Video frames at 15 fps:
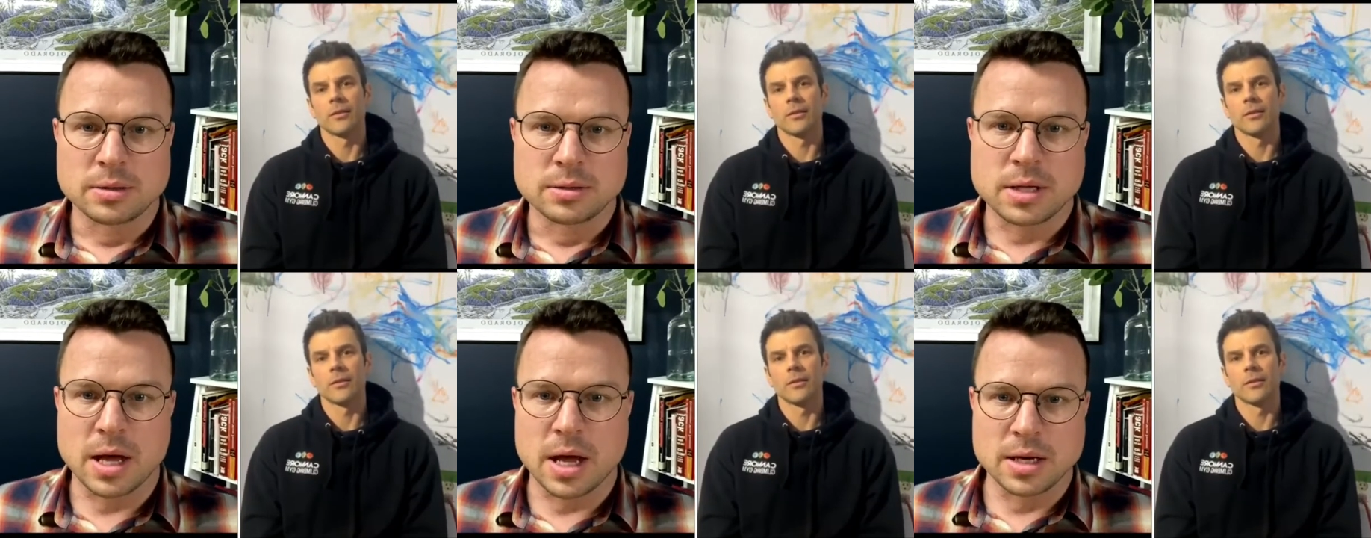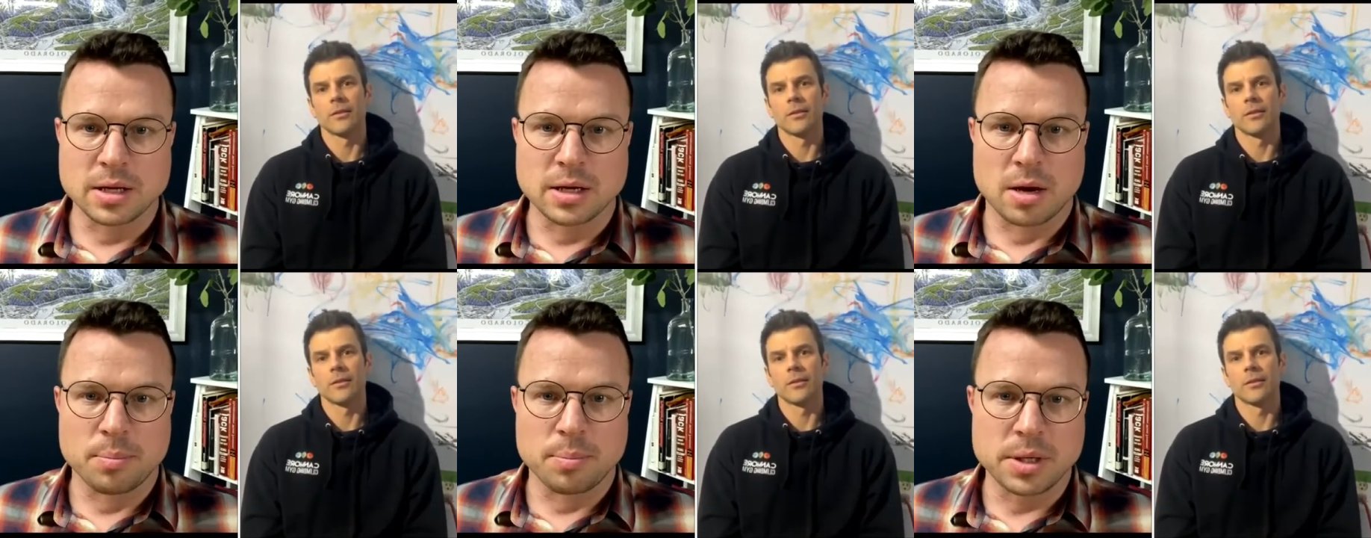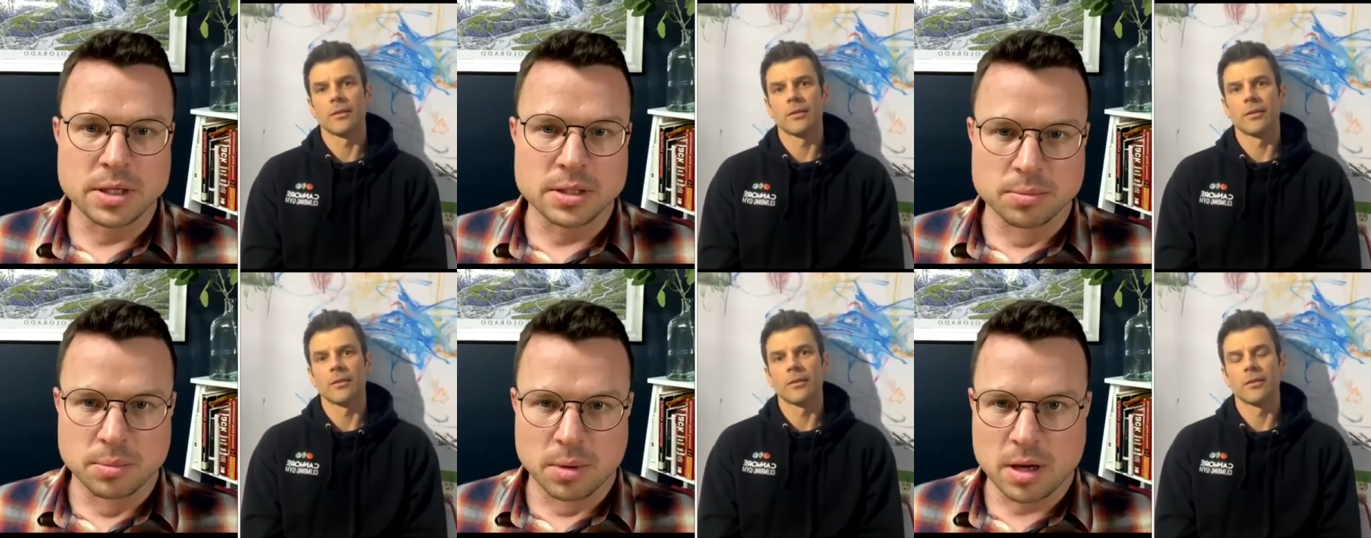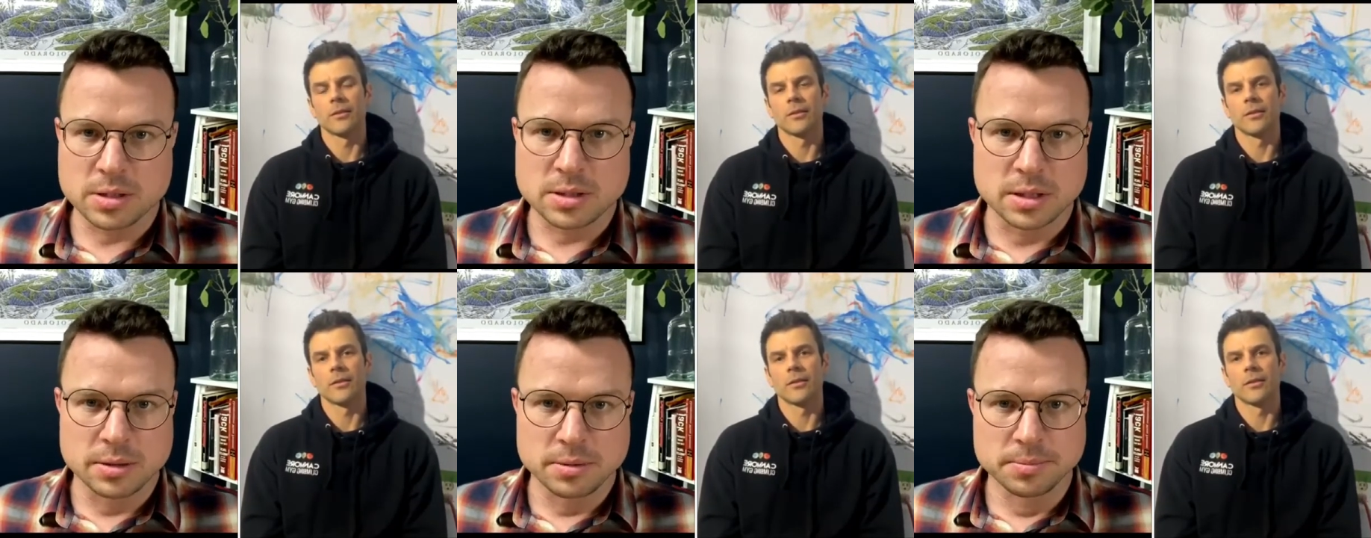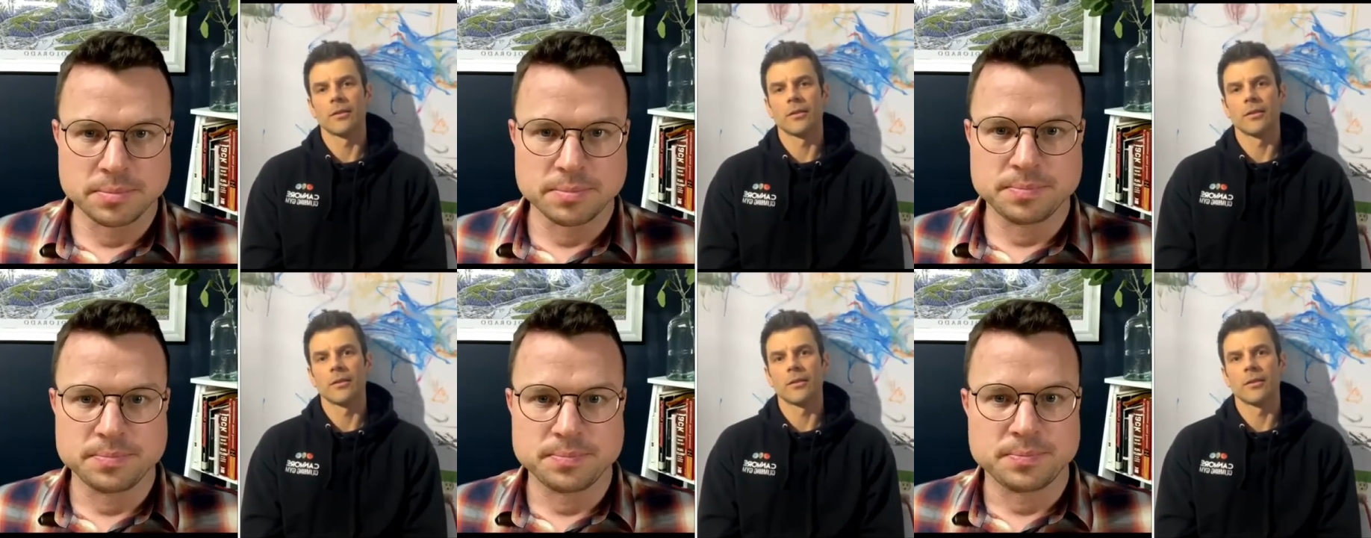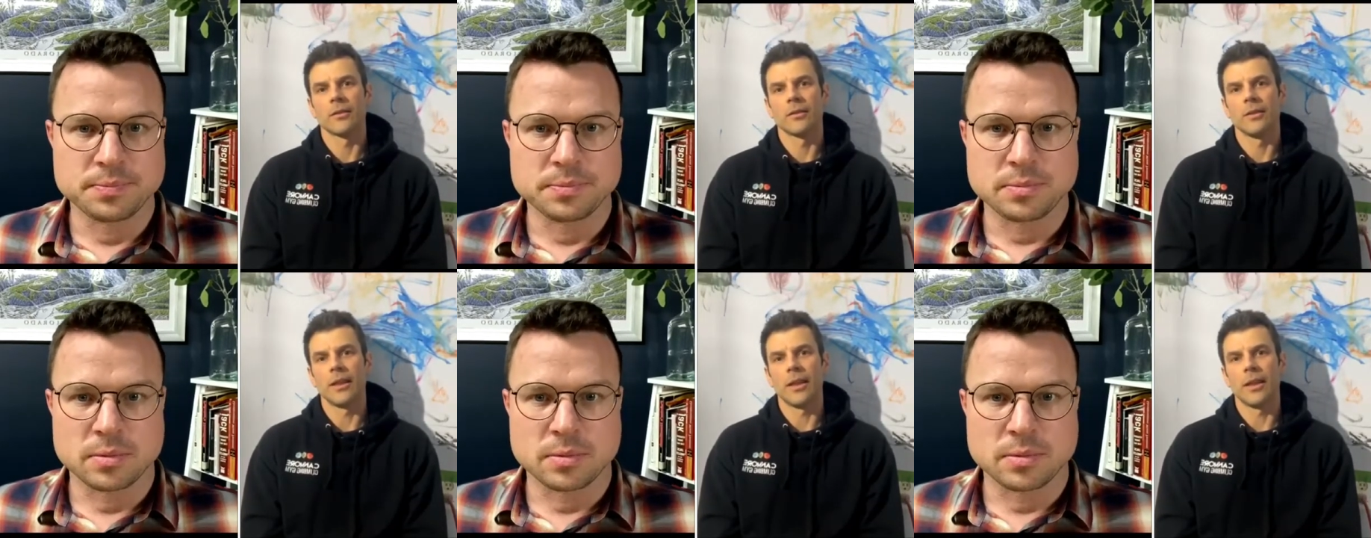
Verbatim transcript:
Speaker 1: ten companies in Boston yeah.